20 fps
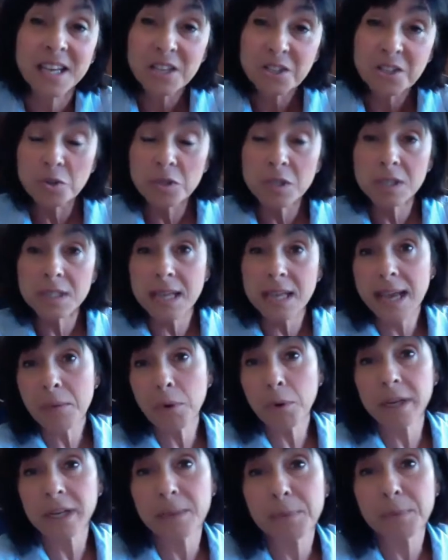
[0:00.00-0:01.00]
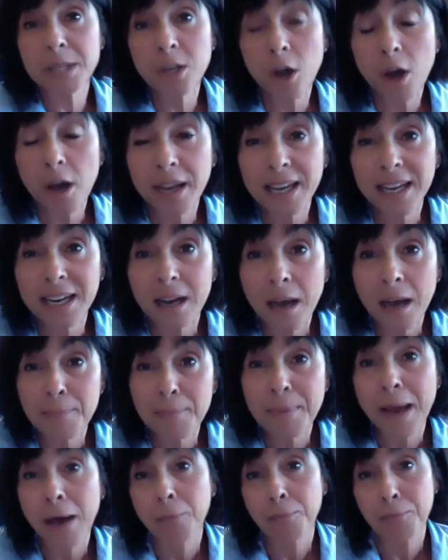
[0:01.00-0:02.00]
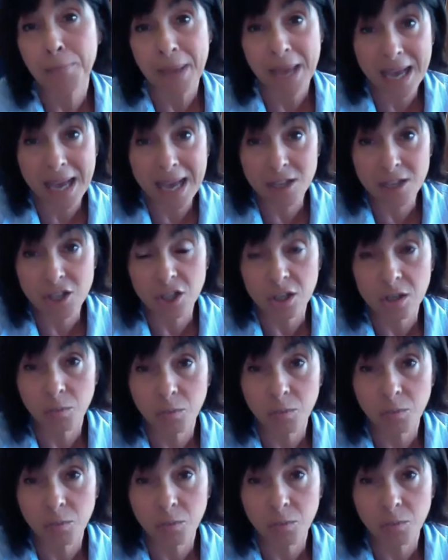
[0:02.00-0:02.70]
So today we're going to be talking about passion.